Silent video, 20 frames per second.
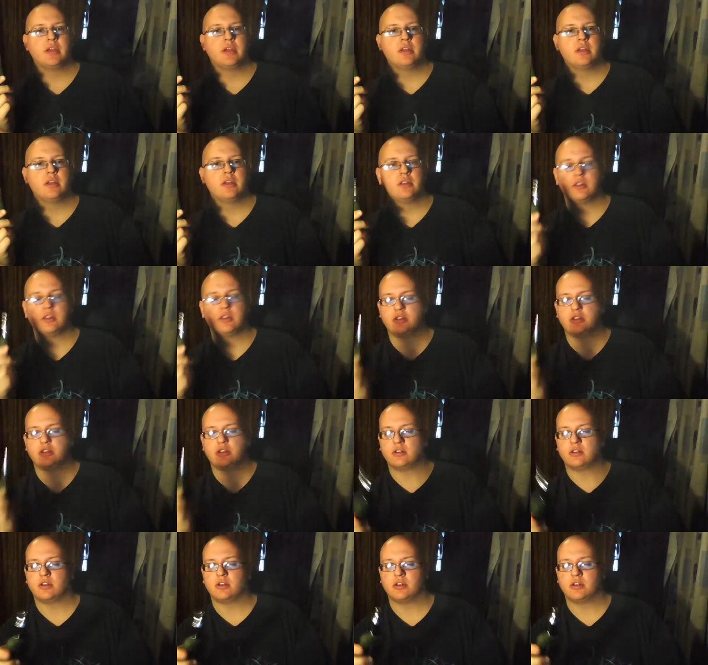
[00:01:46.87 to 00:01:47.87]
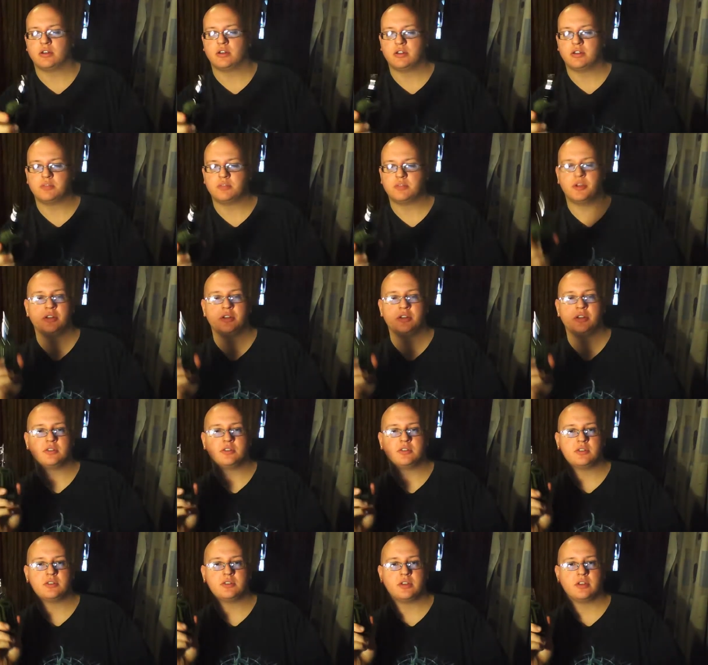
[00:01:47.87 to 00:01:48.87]
that this blend
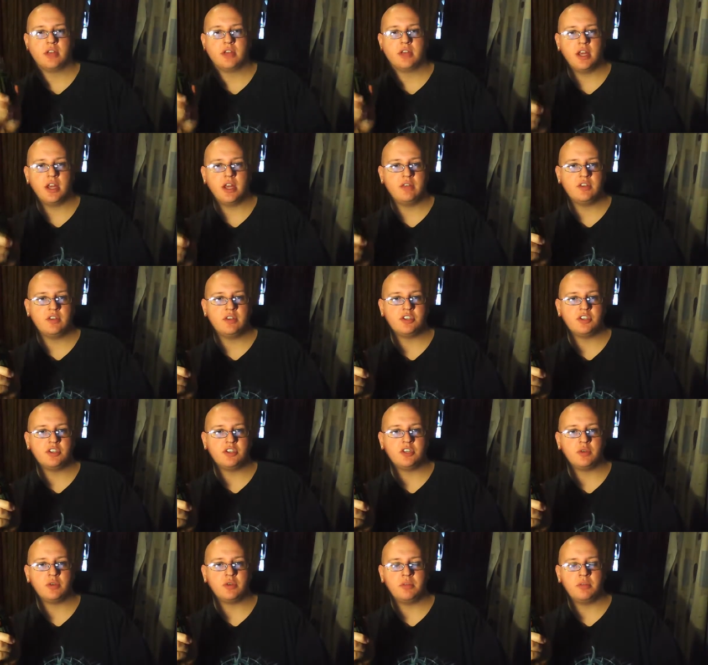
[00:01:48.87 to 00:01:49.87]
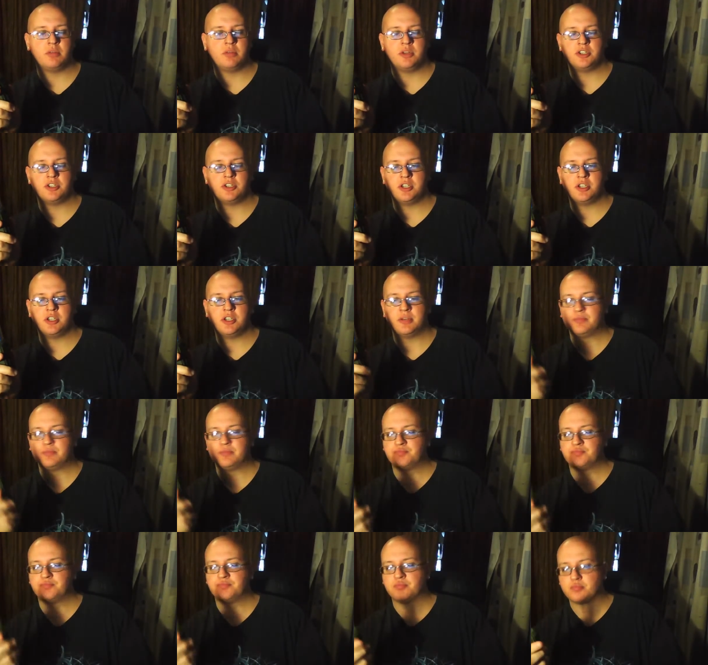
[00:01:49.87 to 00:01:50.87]
is 80 VG, 20 PG,
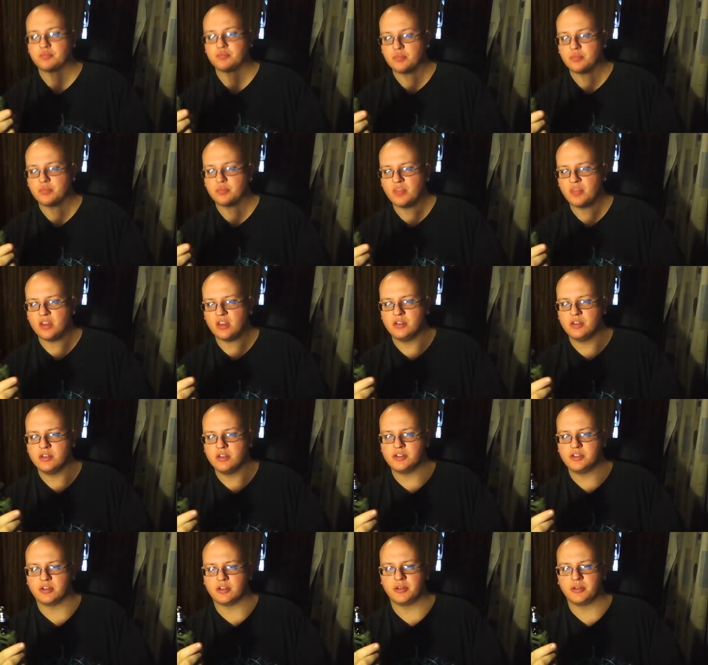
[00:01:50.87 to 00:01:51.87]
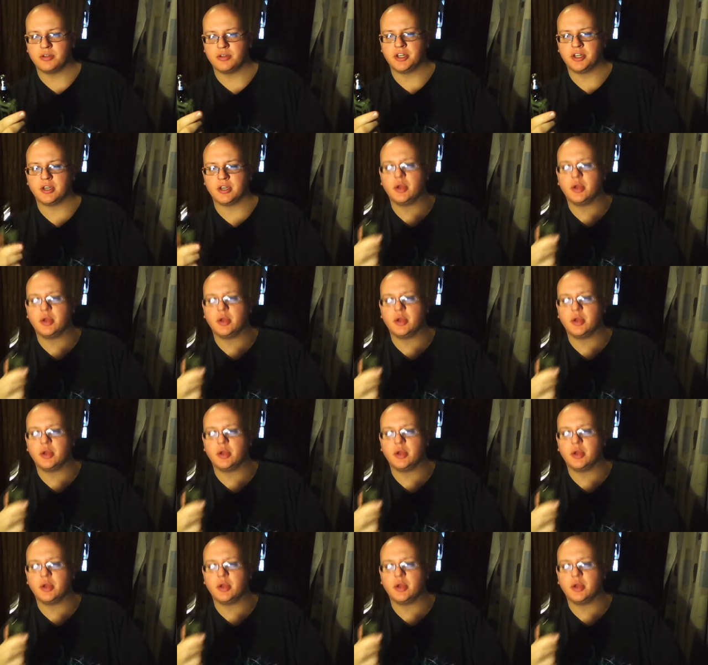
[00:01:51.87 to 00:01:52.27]
0 nic.